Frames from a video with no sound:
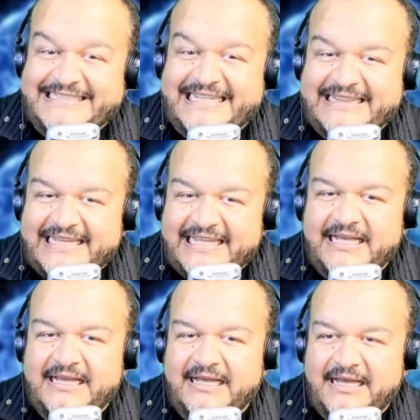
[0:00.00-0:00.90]
To
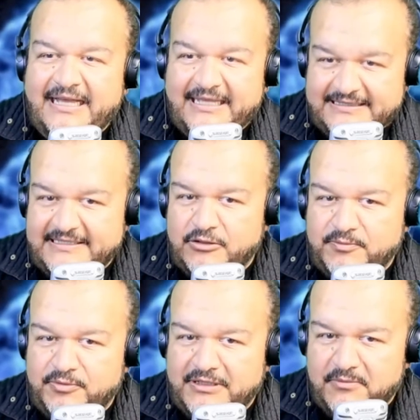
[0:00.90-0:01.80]
this organized crime
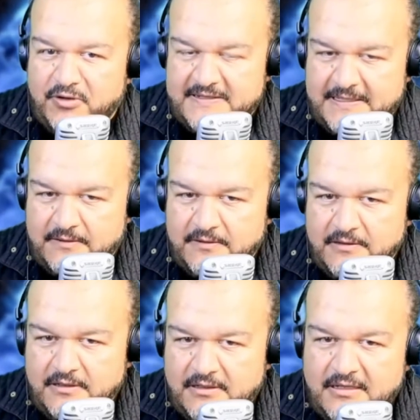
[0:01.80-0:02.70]
group.
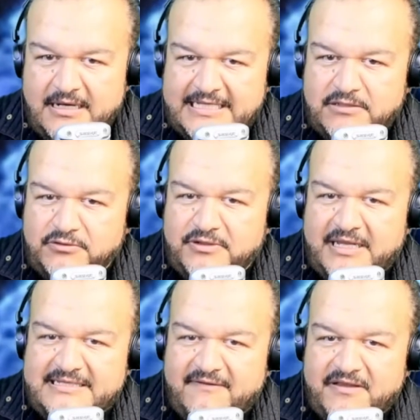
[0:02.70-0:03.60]
The authorities claim
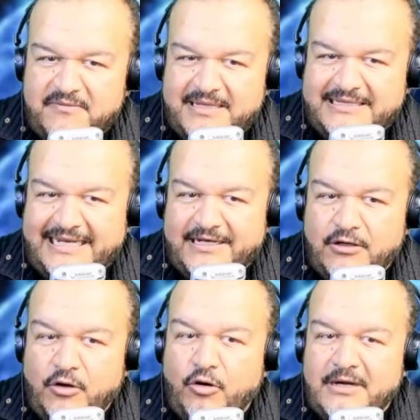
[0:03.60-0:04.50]
to have hours of
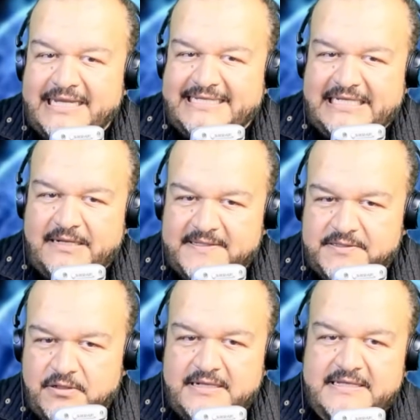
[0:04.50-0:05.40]
recordings,
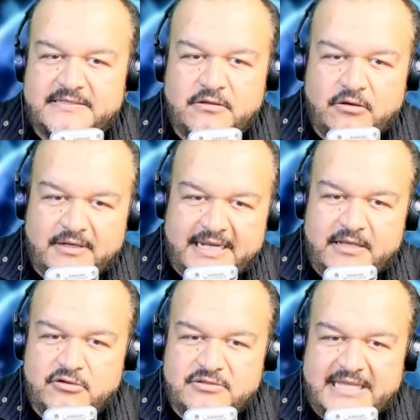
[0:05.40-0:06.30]
emails,
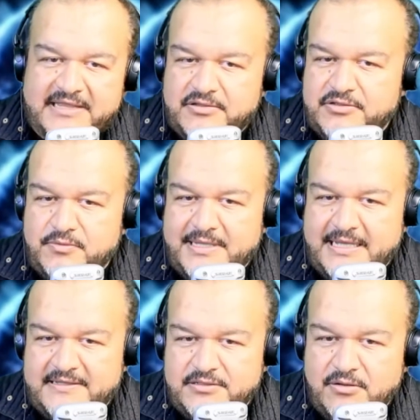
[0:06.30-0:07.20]
location data, and videos